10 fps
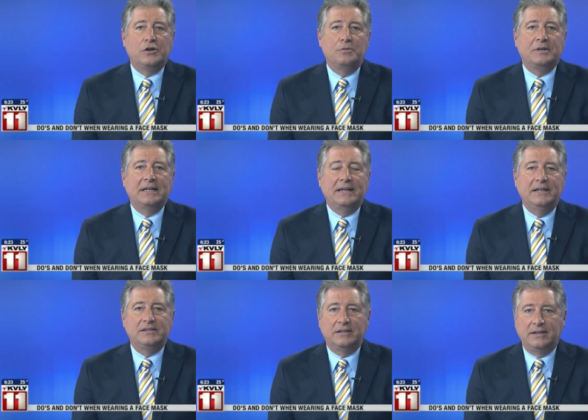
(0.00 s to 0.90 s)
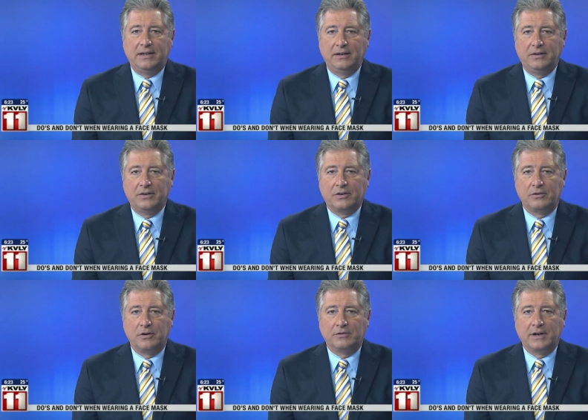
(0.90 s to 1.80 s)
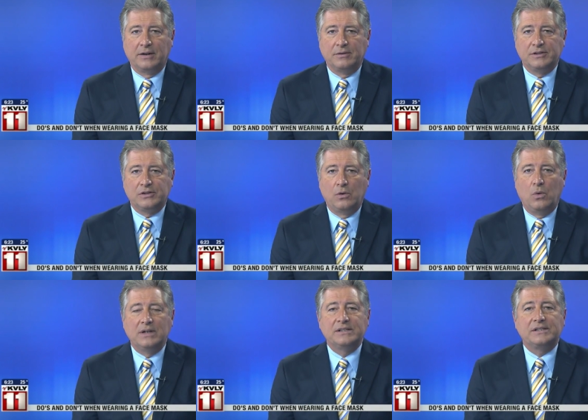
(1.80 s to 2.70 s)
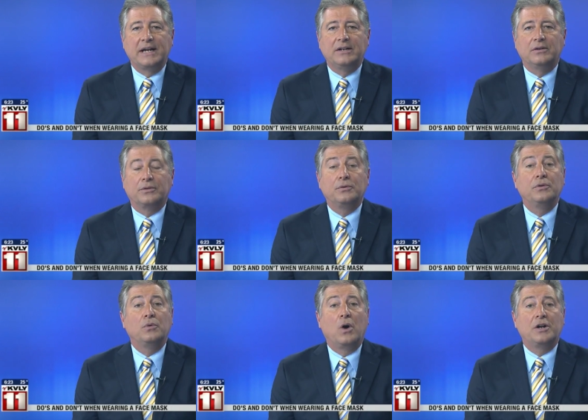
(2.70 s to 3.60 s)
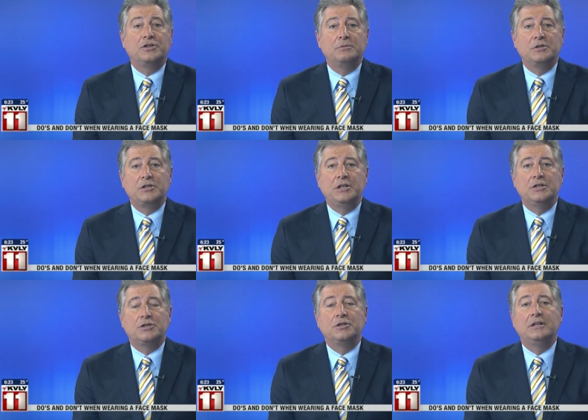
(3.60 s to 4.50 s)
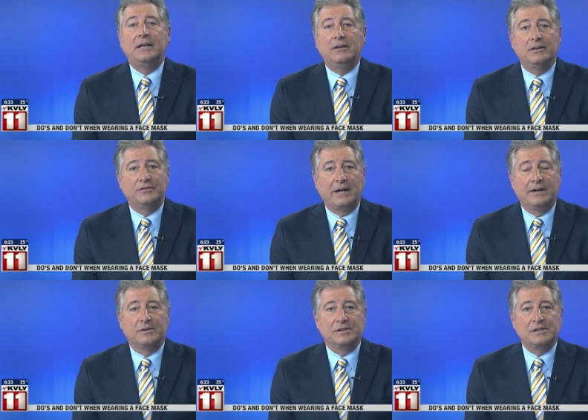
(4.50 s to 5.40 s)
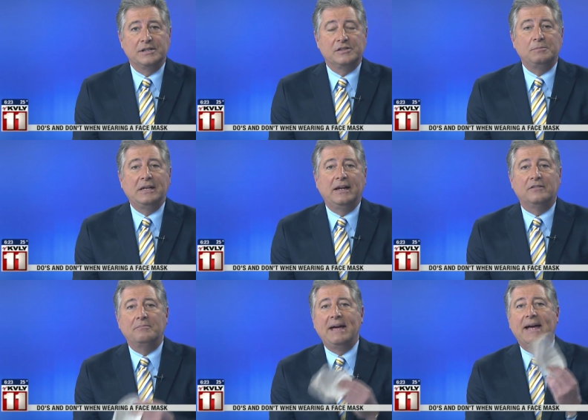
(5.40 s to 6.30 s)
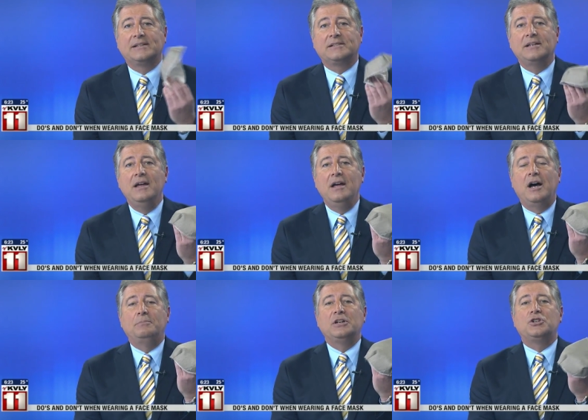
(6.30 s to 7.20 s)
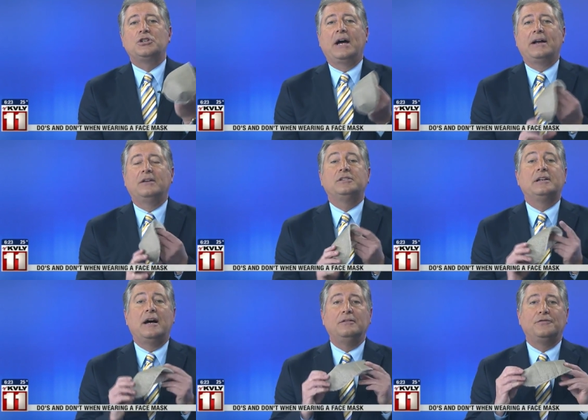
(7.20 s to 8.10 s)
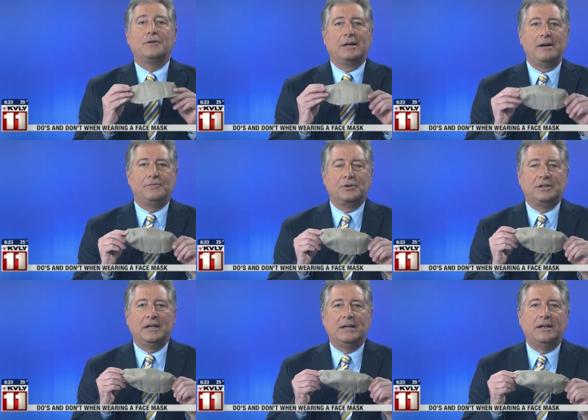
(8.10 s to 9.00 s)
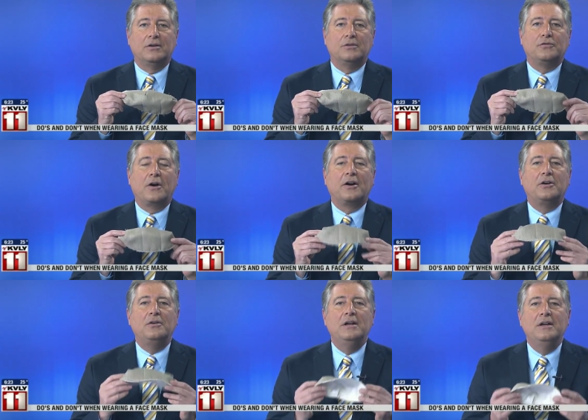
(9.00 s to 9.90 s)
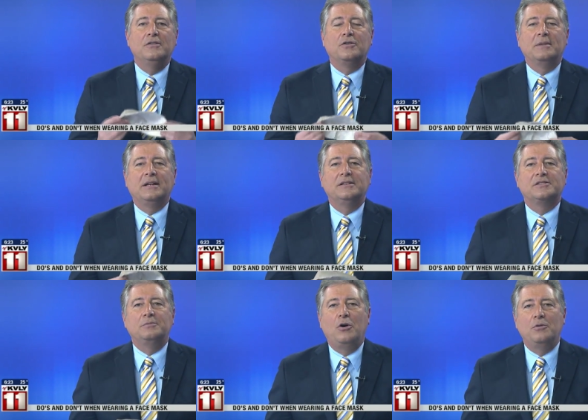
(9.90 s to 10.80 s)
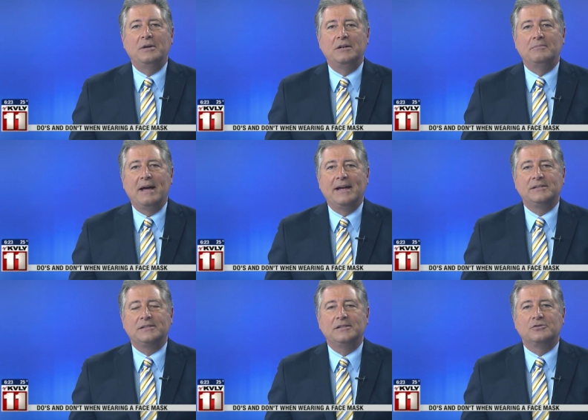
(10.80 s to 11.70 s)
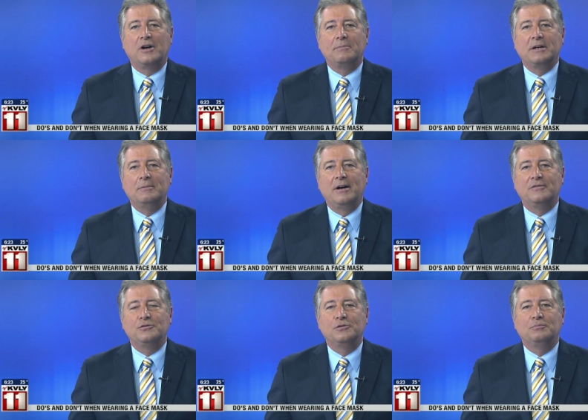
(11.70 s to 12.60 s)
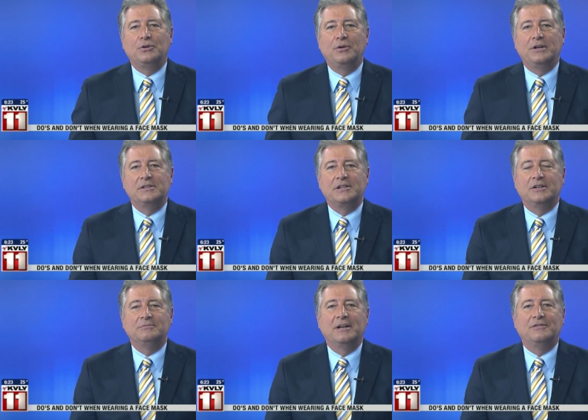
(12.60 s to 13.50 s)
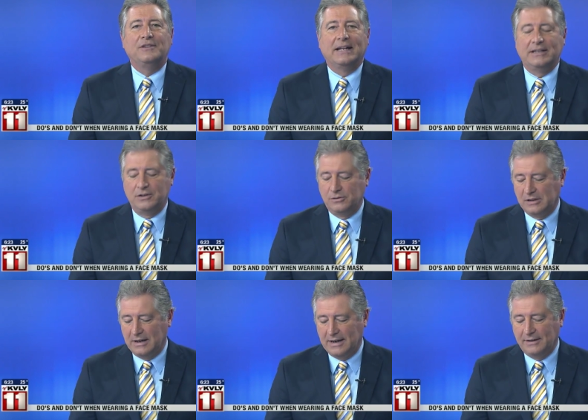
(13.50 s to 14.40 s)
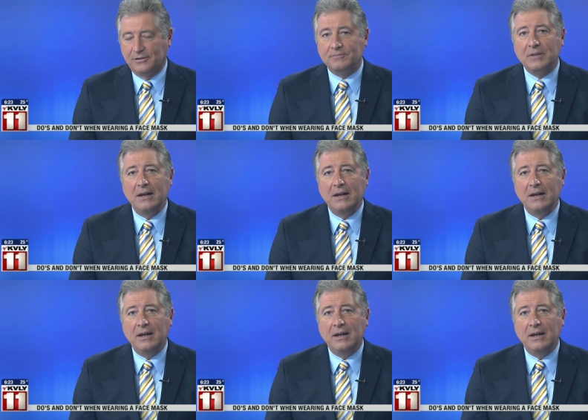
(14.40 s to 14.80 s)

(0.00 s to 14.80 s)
soap can easily kill the coronavirus, so one cycle through the washing machine should kill the virus. And speaking of masks, a big shout out to Comfort, Comfort King here in Fargo for making some homemade masks and dropping them off to employees here at Valley News Live.